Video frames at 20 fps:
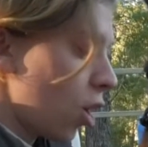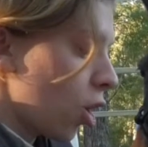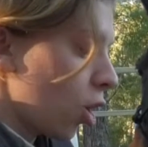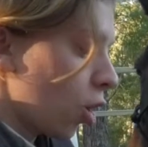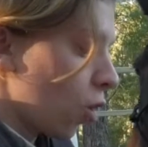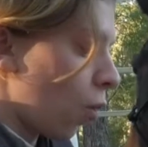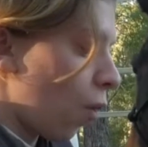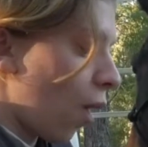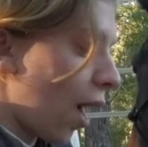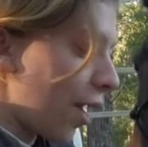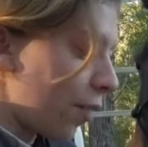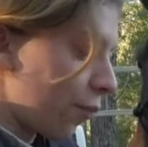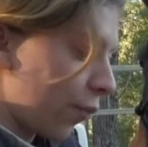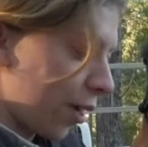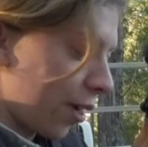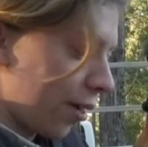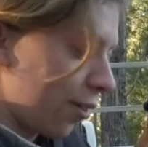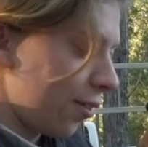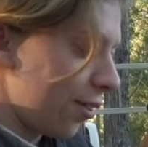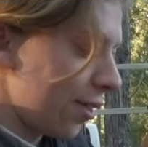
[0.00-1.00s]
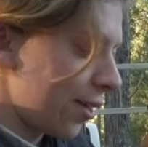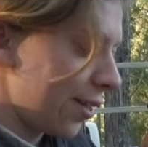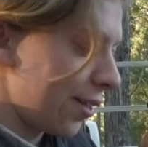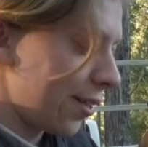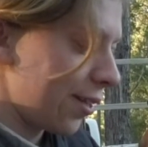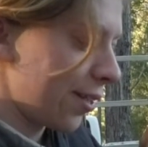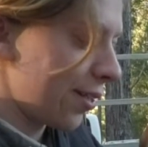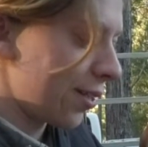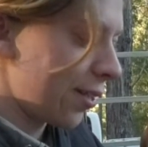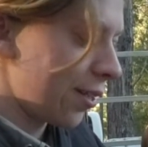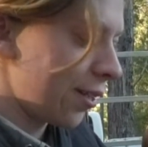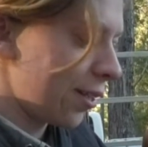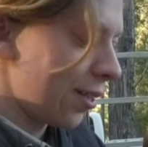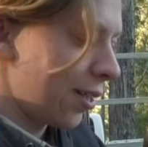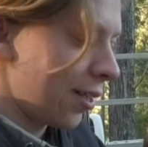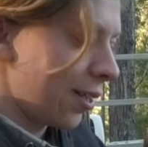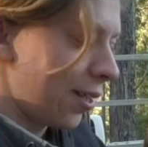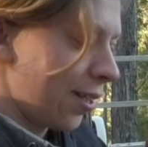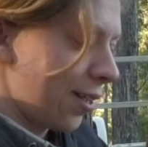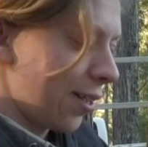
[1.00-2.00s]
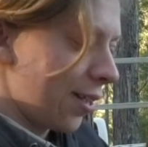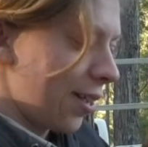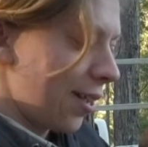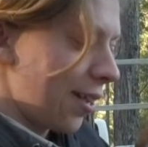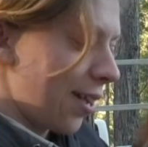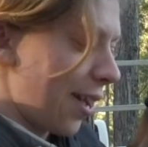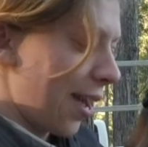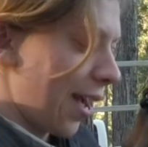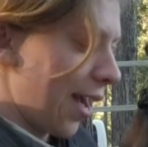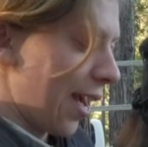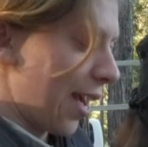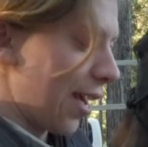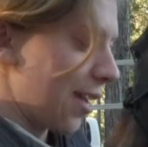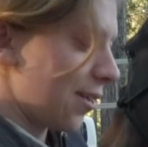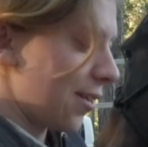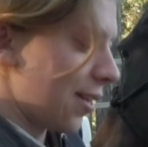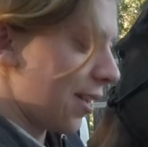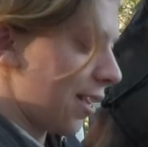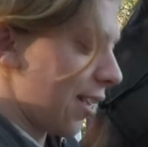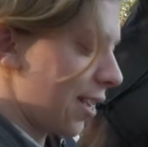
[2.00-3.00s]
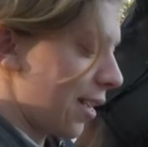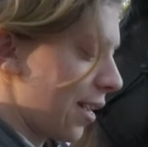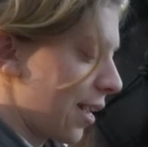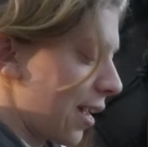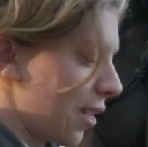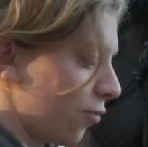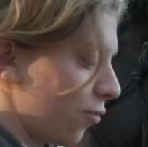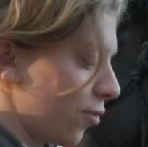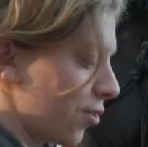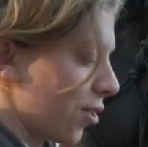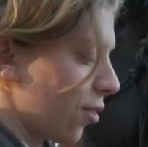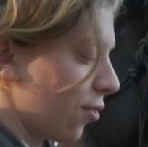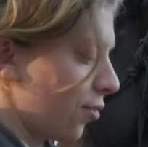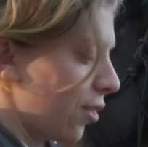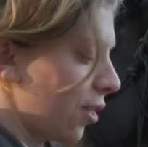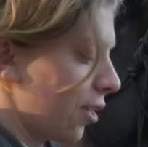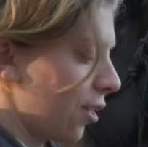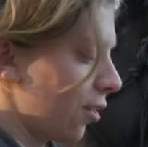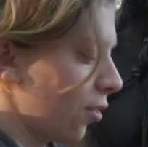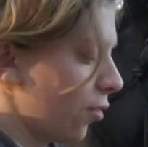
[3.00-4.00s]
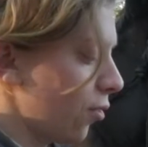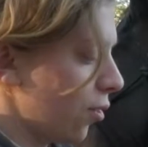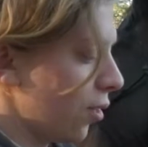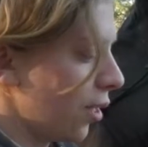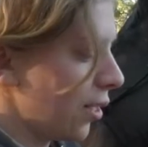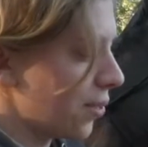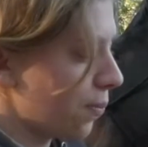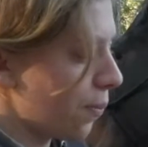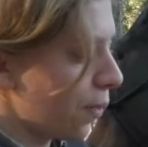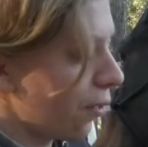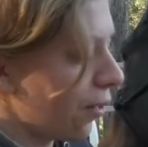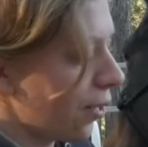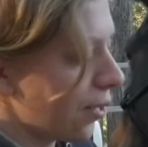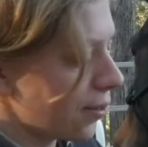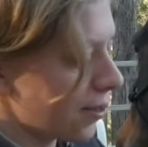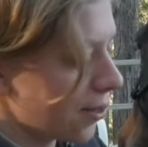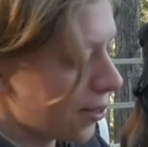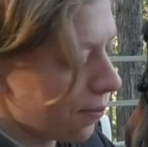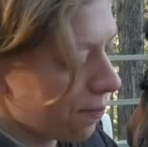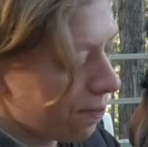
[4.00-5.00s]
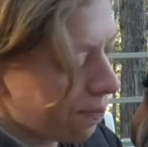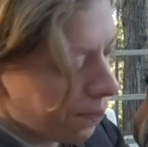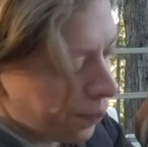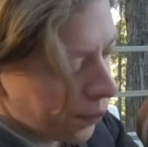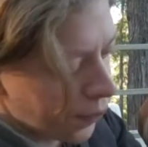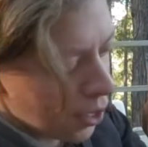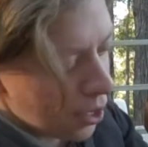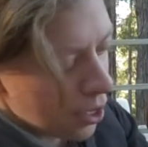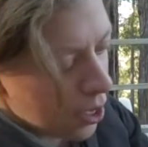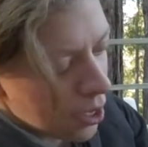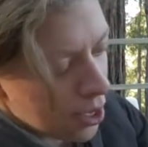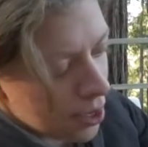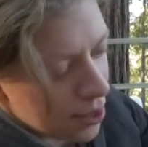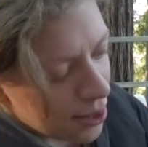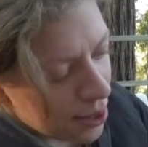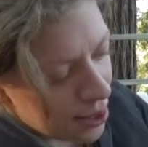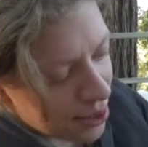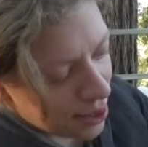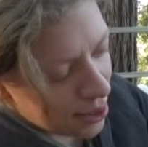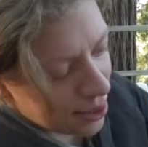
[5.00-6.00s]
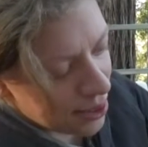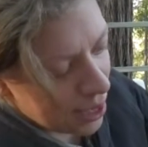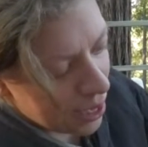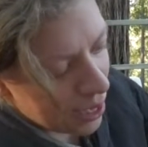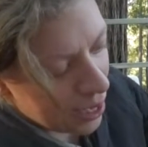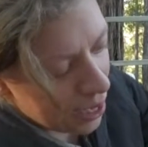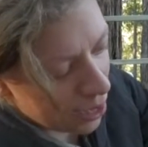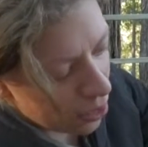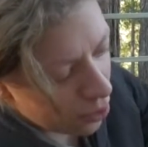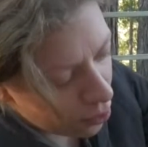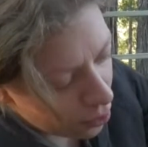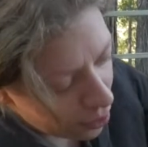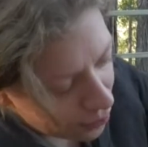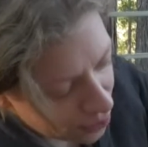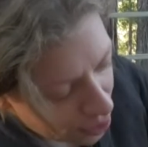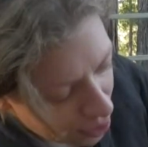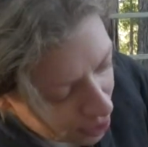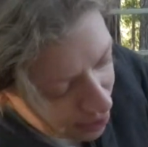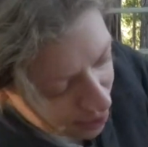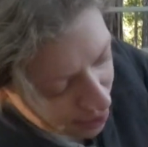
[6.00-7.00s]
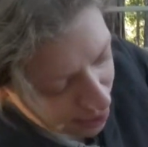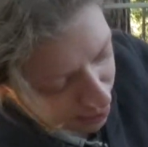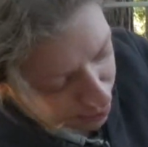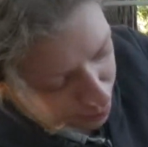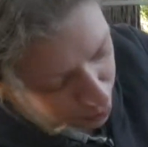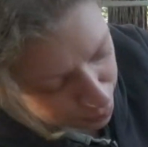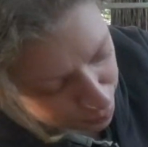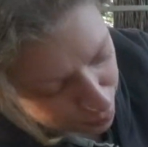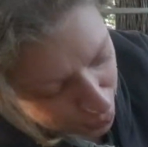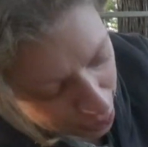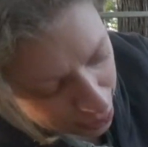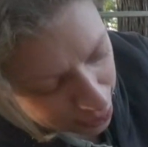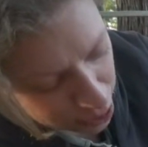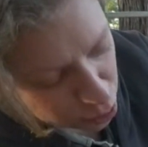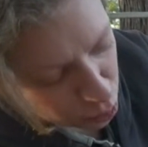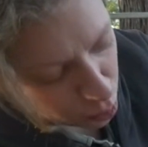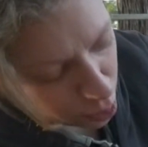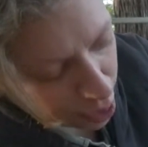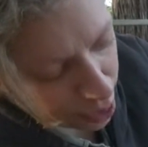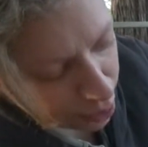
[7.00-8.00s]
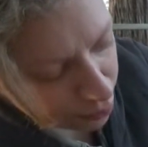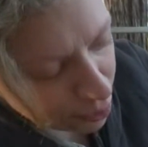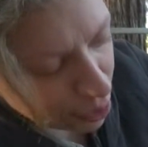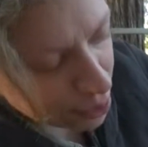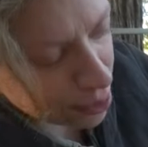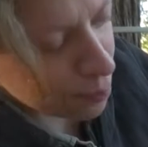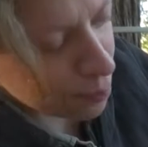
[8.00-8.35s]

quite well and has resulted in a good experience. So as you can see here, all I've done is there's a bit of baling twine around the